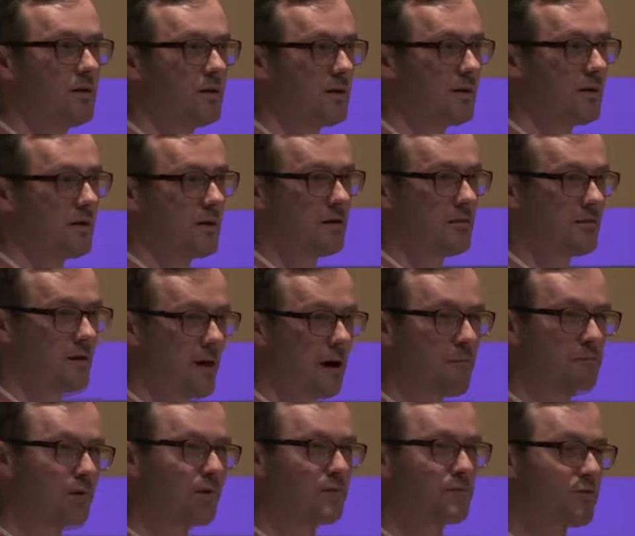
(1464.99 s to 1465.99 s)

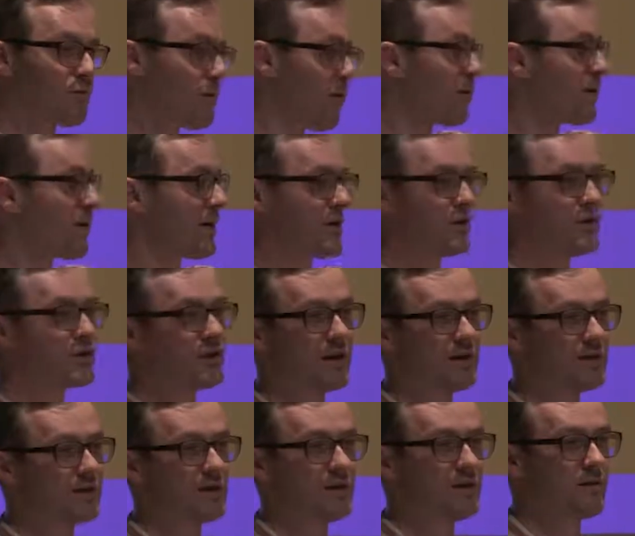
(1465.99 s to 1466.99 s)
I'm not longer
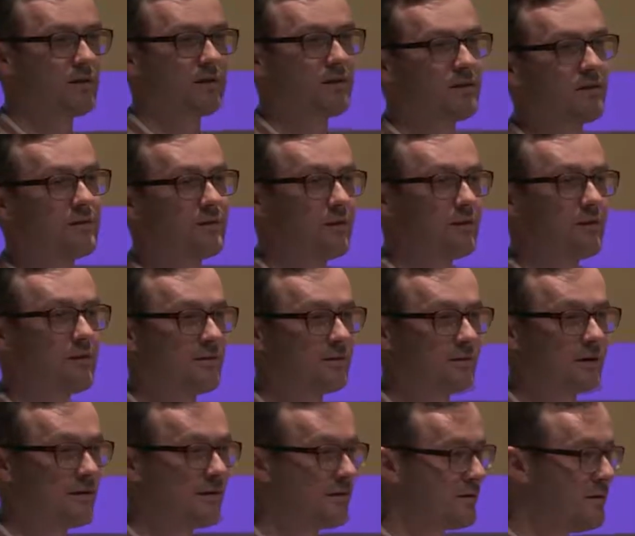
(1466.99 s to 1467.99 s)
interested
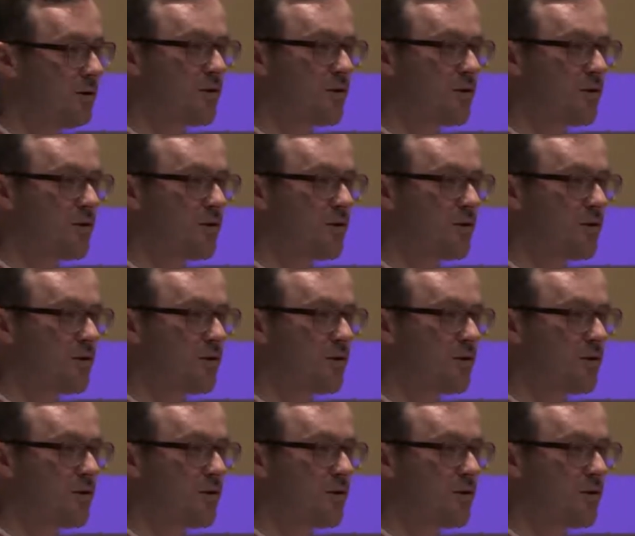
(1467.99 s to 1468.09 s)
in